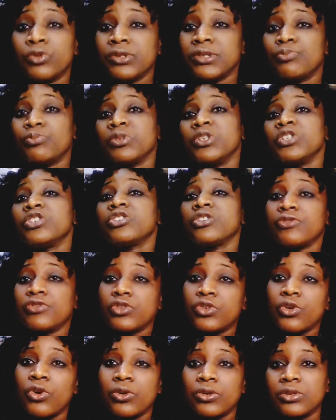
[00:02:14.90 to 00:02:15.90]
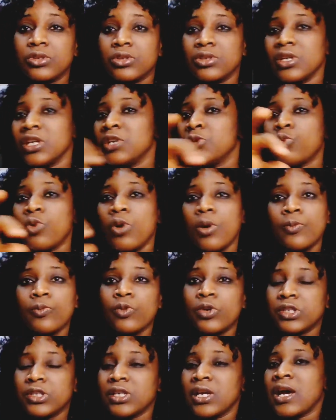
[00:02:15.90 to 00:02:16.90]
put a pinch of salt in
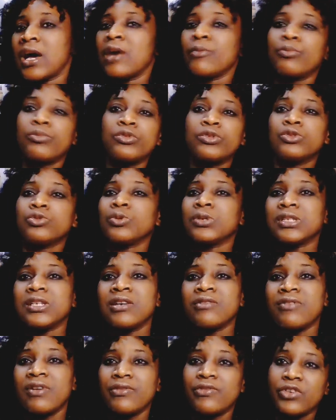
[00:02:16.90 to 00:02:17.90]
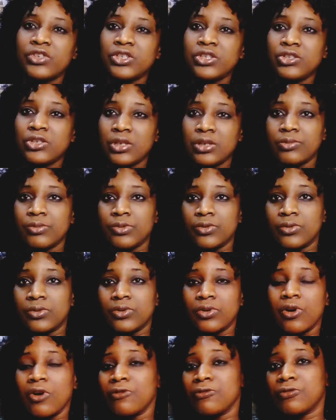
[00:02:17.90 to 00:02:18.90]
warm water and put whatever vegetable
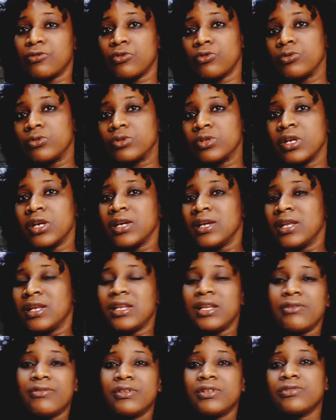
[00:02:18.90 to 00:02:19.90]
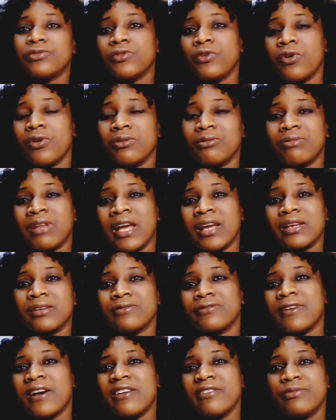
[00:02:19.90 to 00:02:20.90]
or fruit. Leave it for
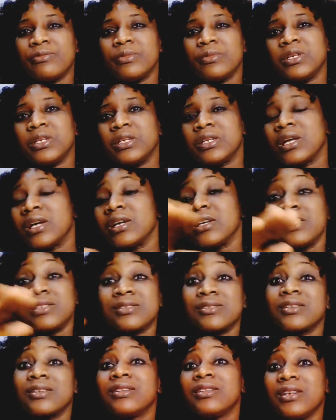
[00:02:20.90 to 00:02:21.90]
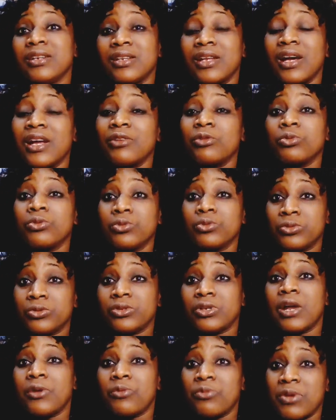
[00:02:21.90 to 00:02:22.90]
like 5 minutes. It's clean and
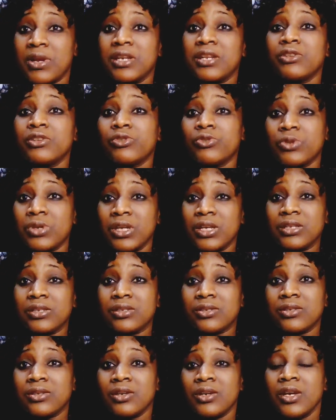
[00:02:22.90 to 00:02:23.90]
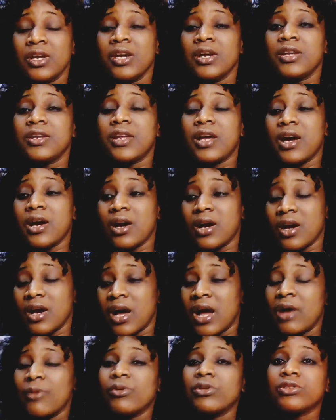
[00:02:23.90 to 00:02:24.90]
good and ready to eat. Now,
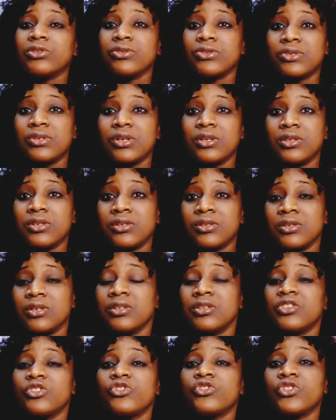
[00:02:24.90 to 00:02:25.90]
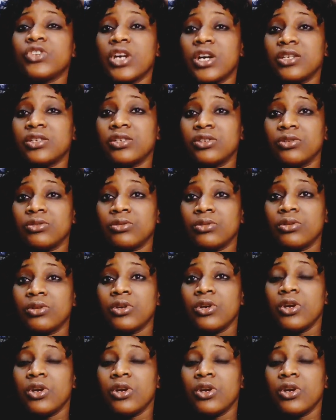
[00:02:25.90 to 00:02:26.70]
I want to say this. In this channel,